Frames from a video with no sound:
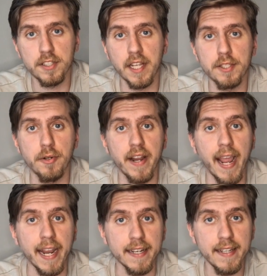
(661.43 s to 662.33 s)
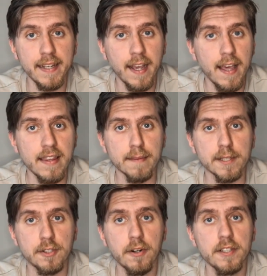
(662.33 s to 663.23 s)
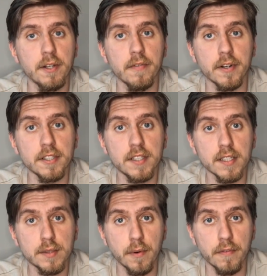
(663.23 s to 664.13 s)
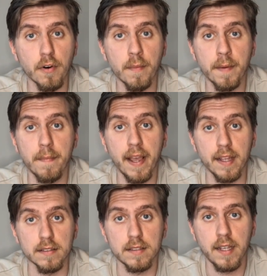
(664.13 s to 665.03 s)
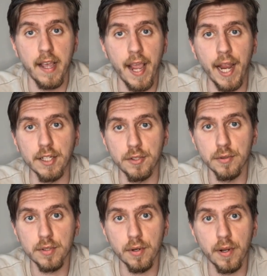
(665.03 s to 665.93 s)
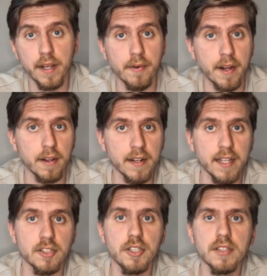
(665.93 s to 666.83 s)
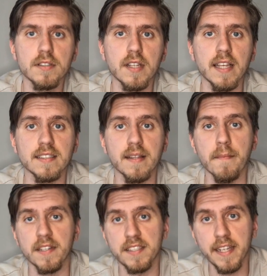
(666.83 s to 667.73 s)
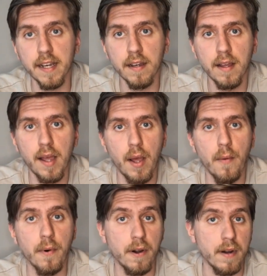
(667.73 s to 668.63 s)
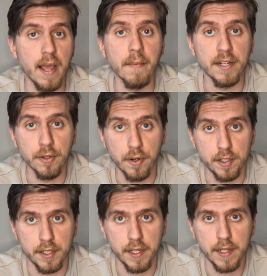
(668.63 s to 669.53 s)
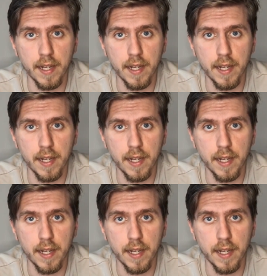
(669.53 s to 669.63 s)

century AD, the majority of Christians were former pagans, and Jews who had recognized Jesus as the Messiah were a minority.